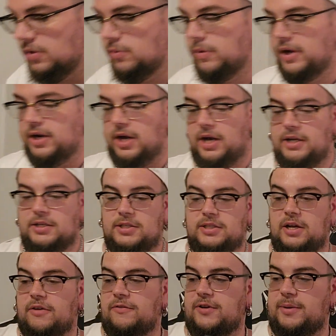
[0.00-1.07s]
what
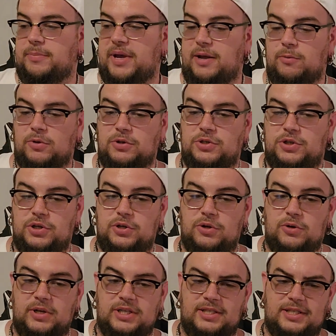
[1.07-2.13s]
Discovery Bay will
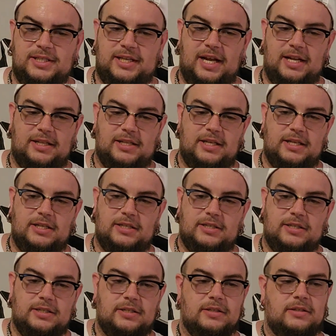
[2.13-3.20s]
do is he's got
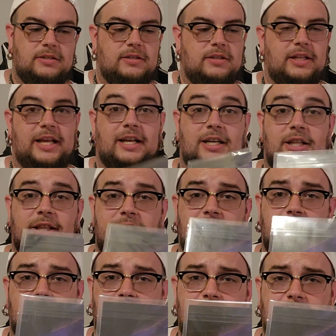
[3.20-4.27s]
these like
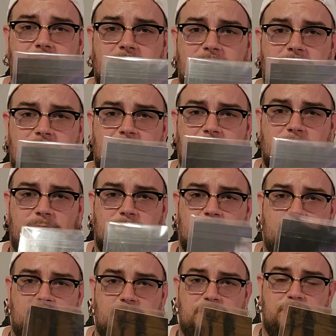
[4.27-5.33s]
clear
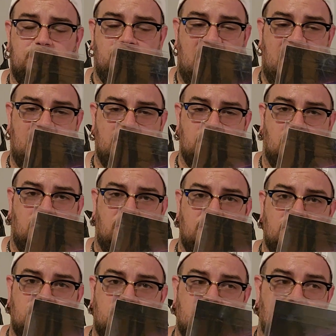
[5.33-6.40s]
bag and
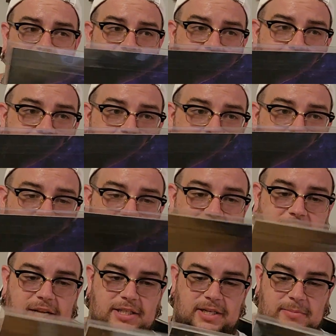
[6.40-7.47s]
boards. Like, they're really
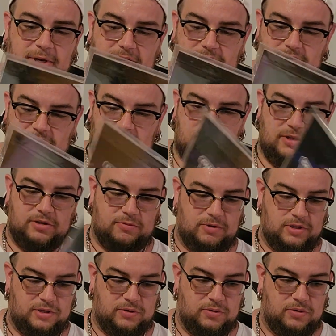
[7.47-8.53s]
nice. They make everything look
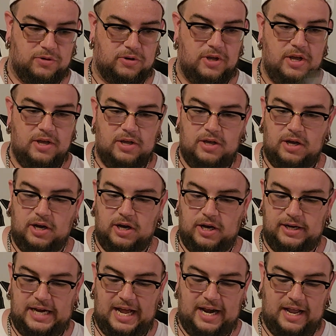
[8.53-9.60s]
really cool.
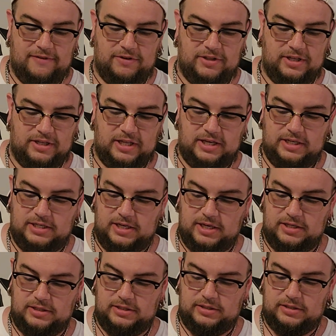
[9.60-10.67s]
Not everything that he
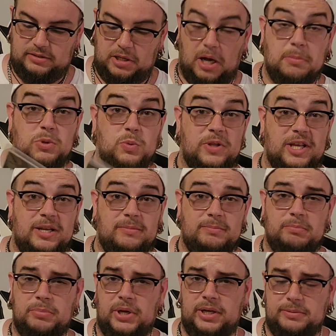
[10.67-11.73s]
does comes with
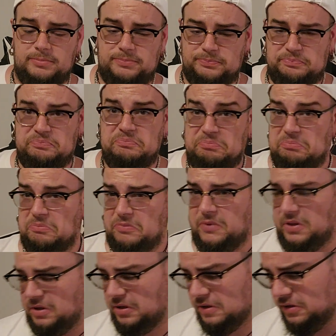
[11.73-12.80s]
it, but
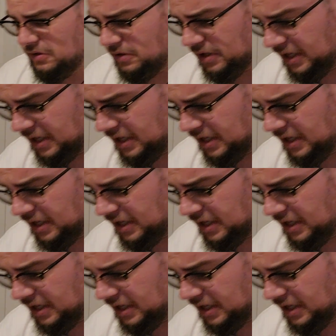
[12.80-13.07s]
they're